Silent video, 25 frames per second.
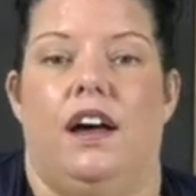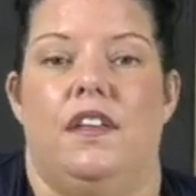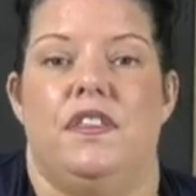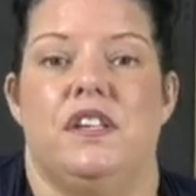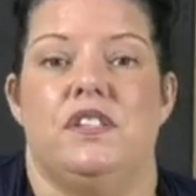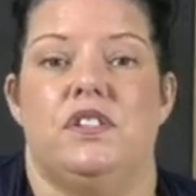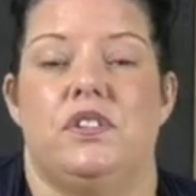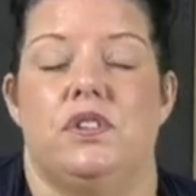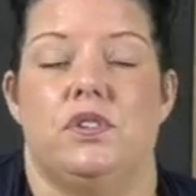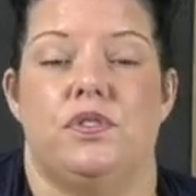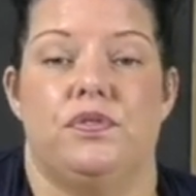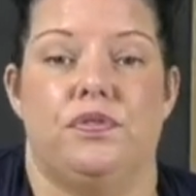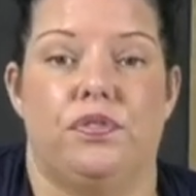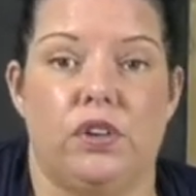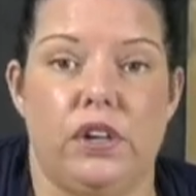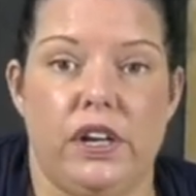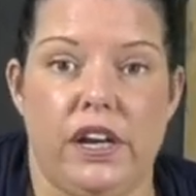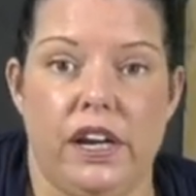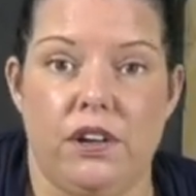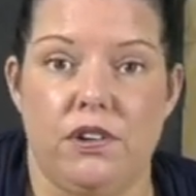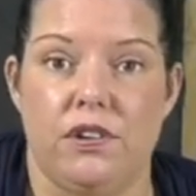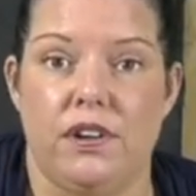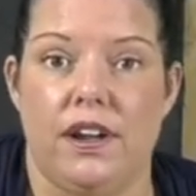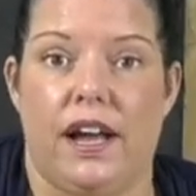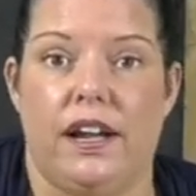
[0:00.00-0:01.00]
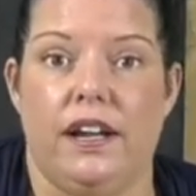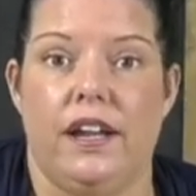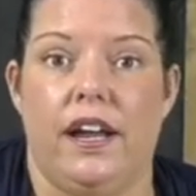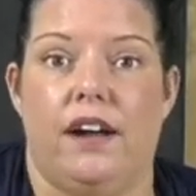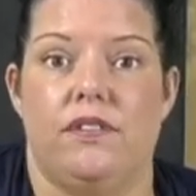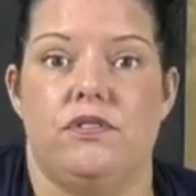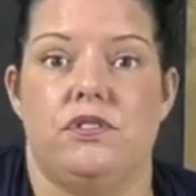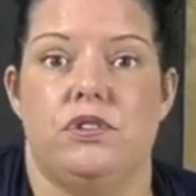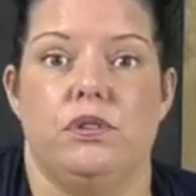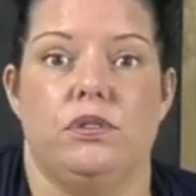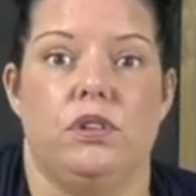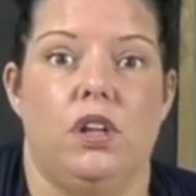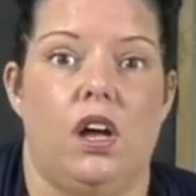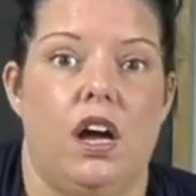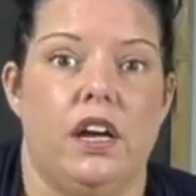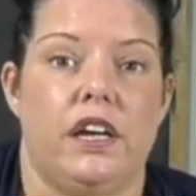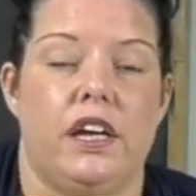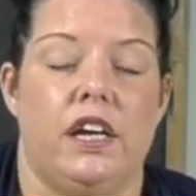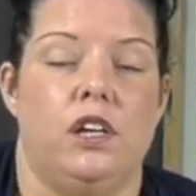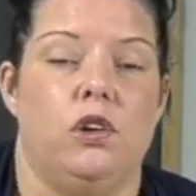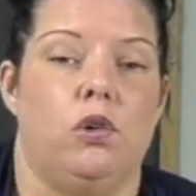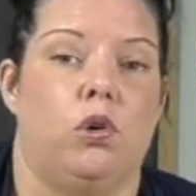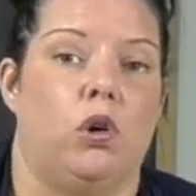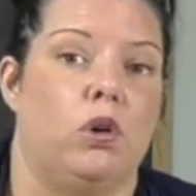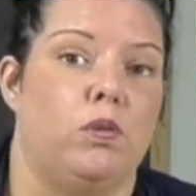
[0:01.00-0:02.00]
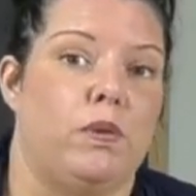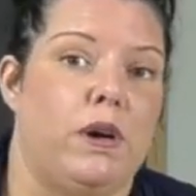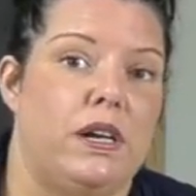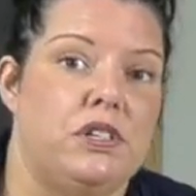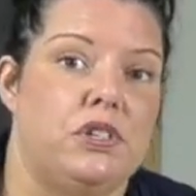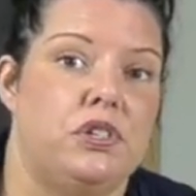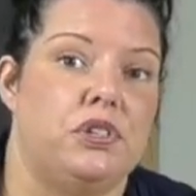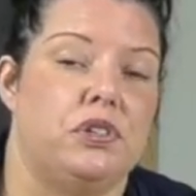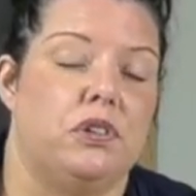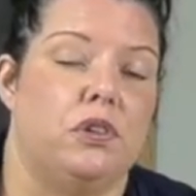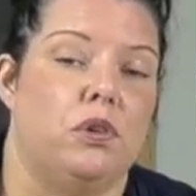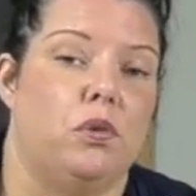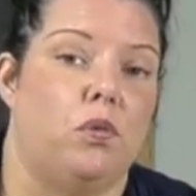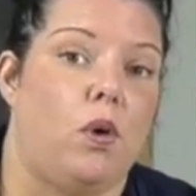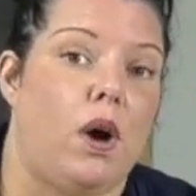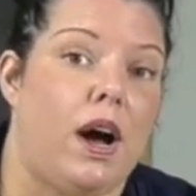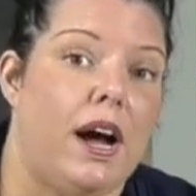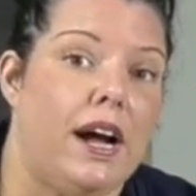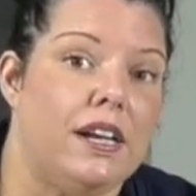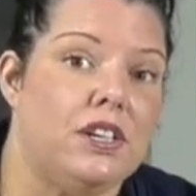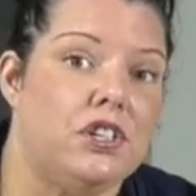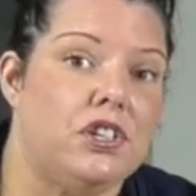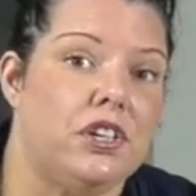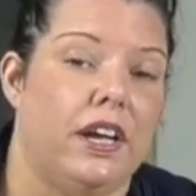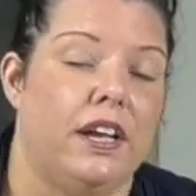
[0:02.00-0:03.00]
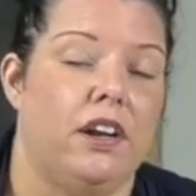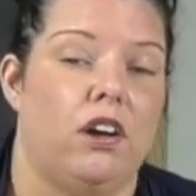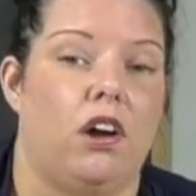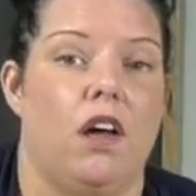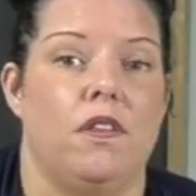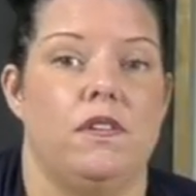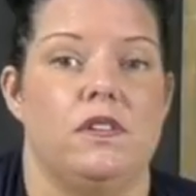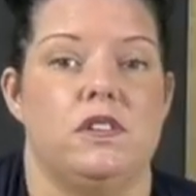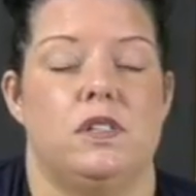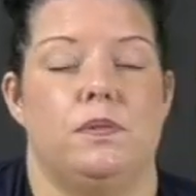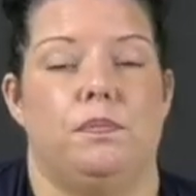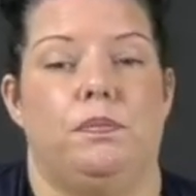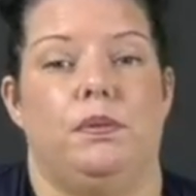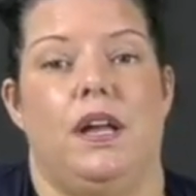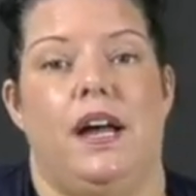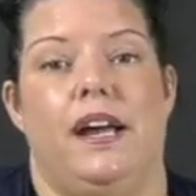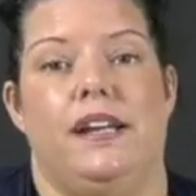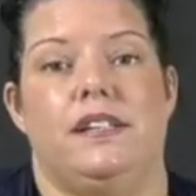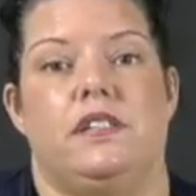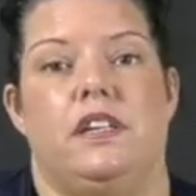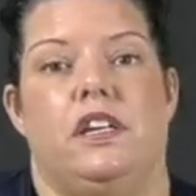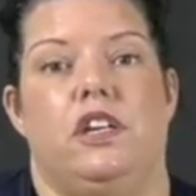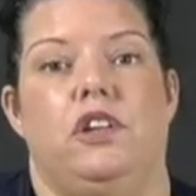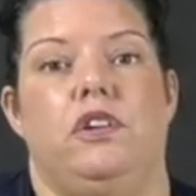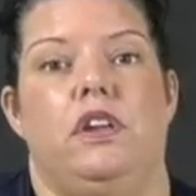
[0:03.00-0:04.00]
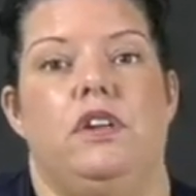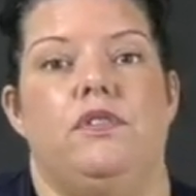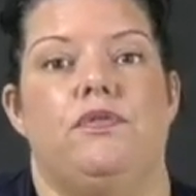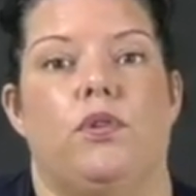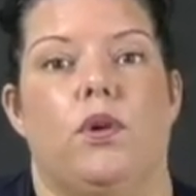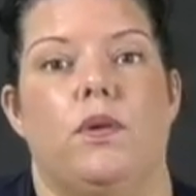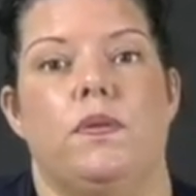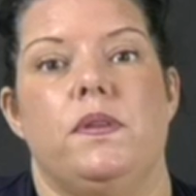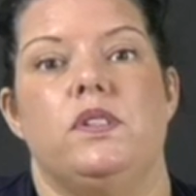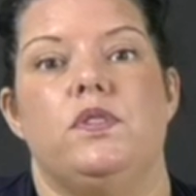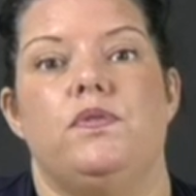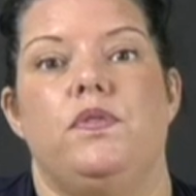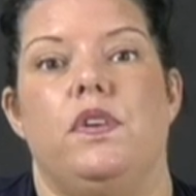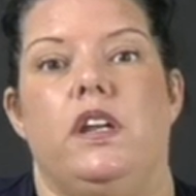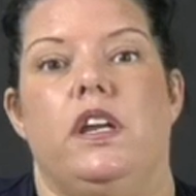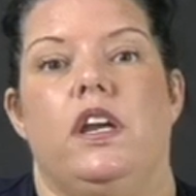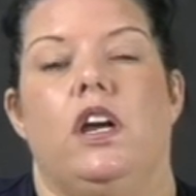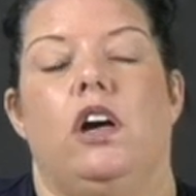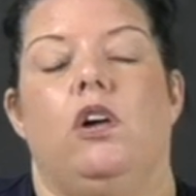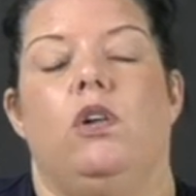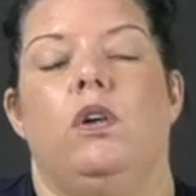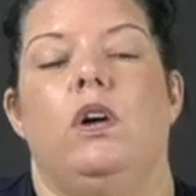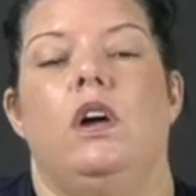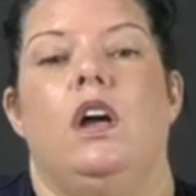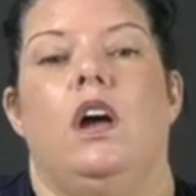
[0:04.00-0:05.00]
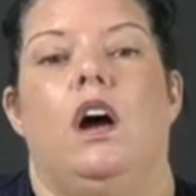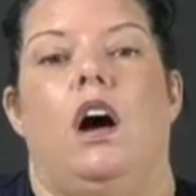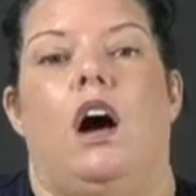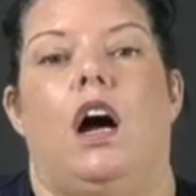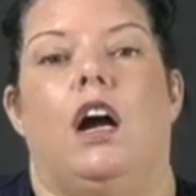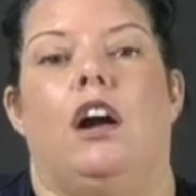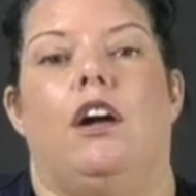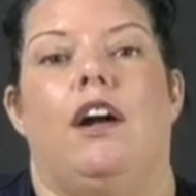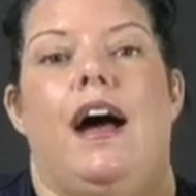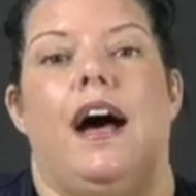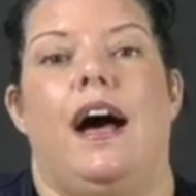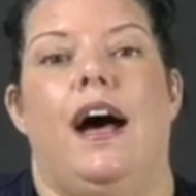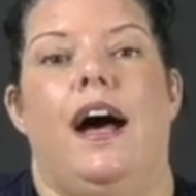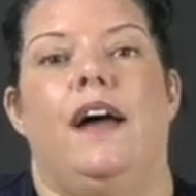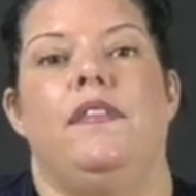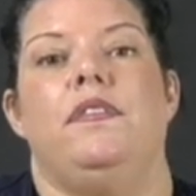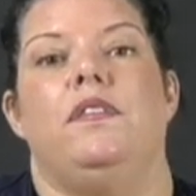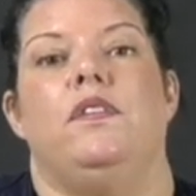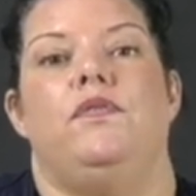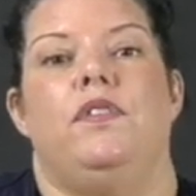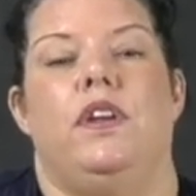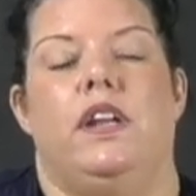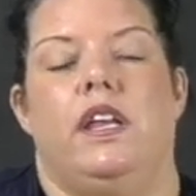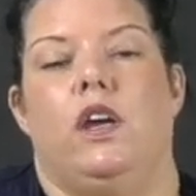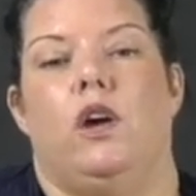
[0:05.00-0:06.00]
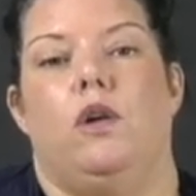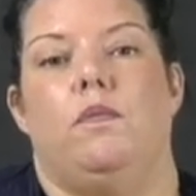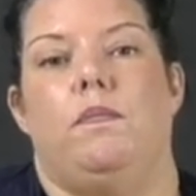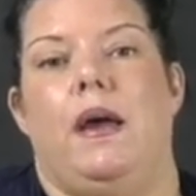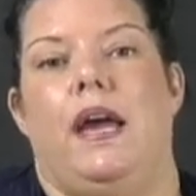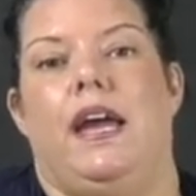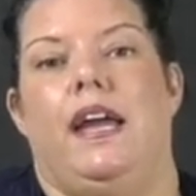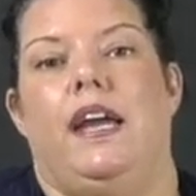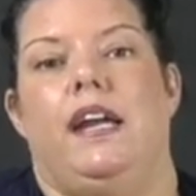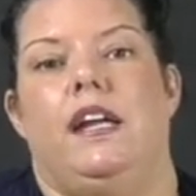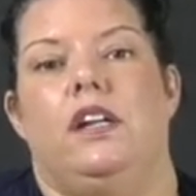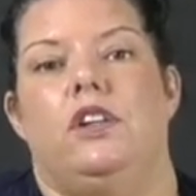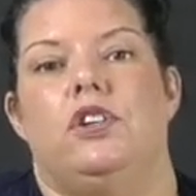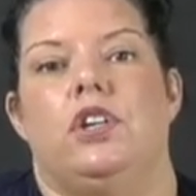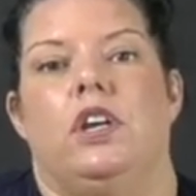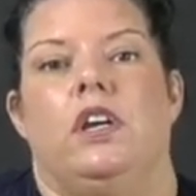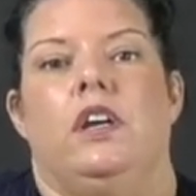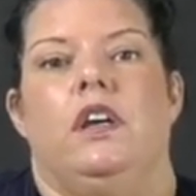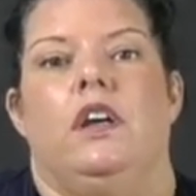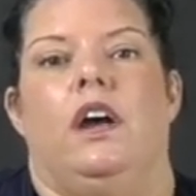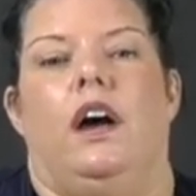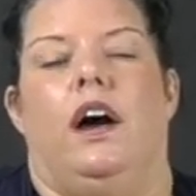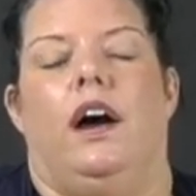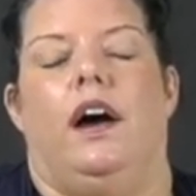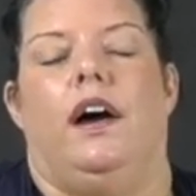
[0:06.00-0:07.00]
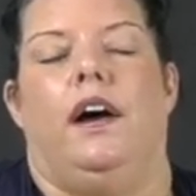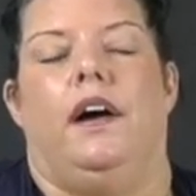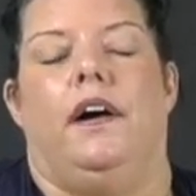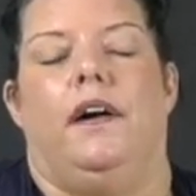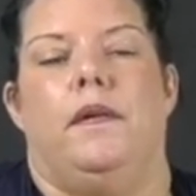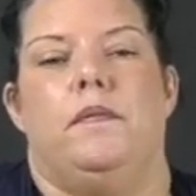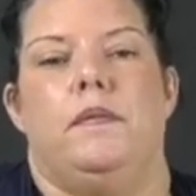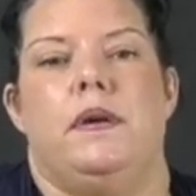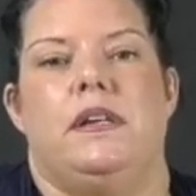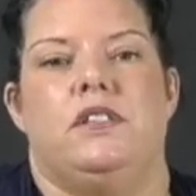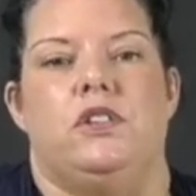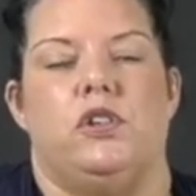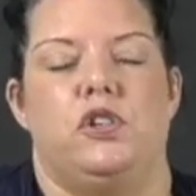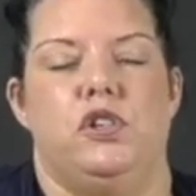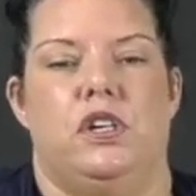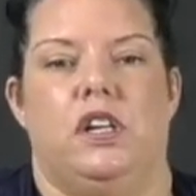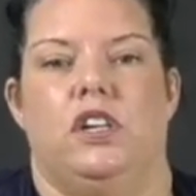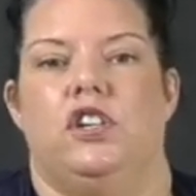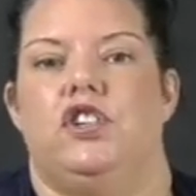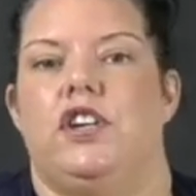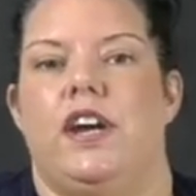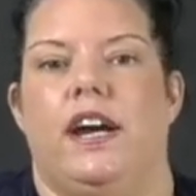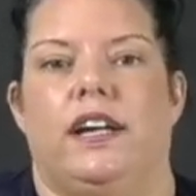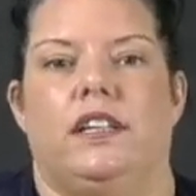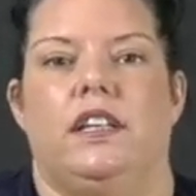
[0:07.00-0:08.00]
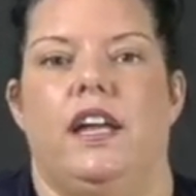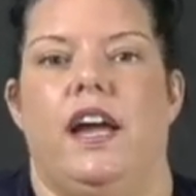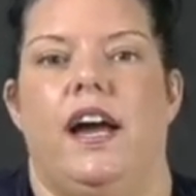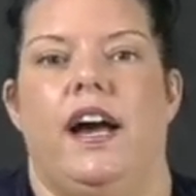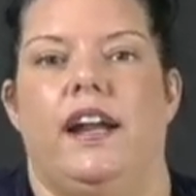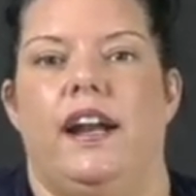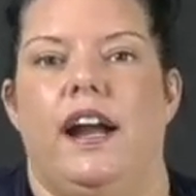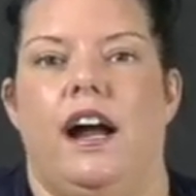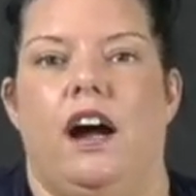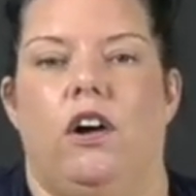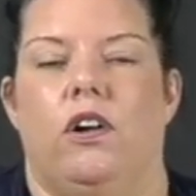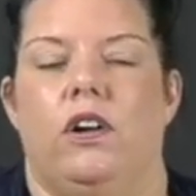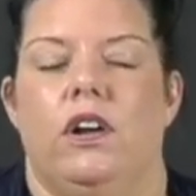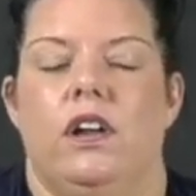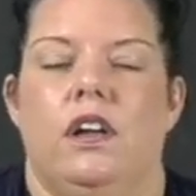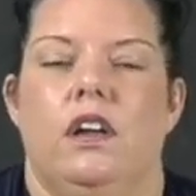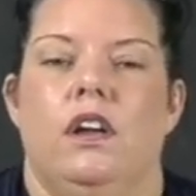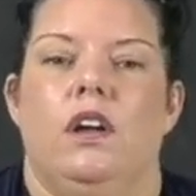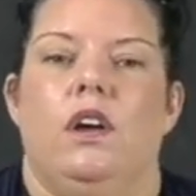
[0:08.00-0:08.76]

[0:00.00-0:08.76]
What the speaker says: This is free. You do not have to log in or register to watch, and all the supplies that you need for this video are on the video page, and so you can check that out.